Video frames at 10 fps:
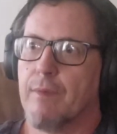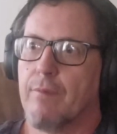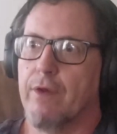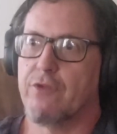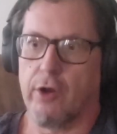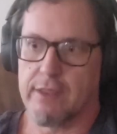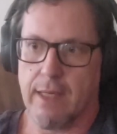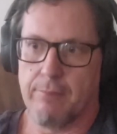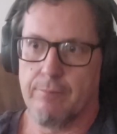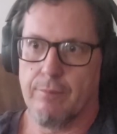There is an
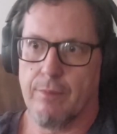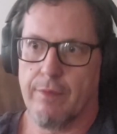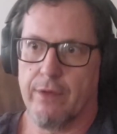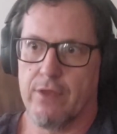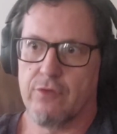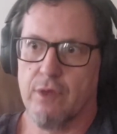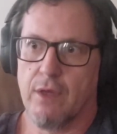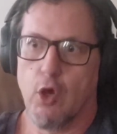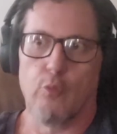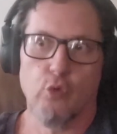archetype. There is
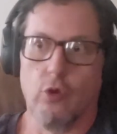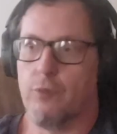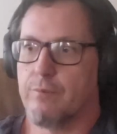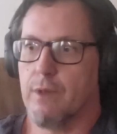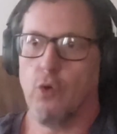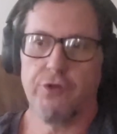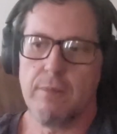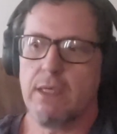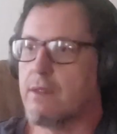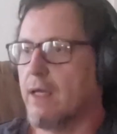a rule, a golden
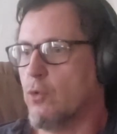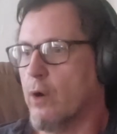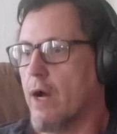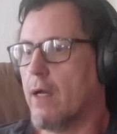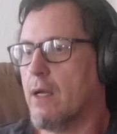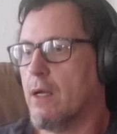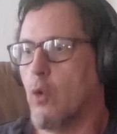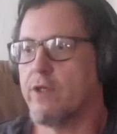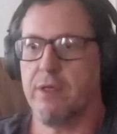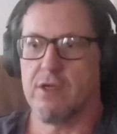mean that you are not
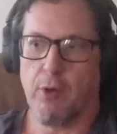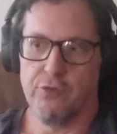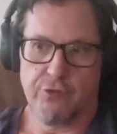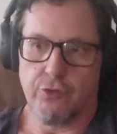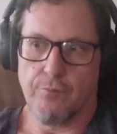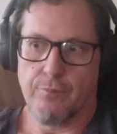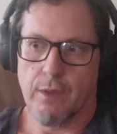going to be exposed to,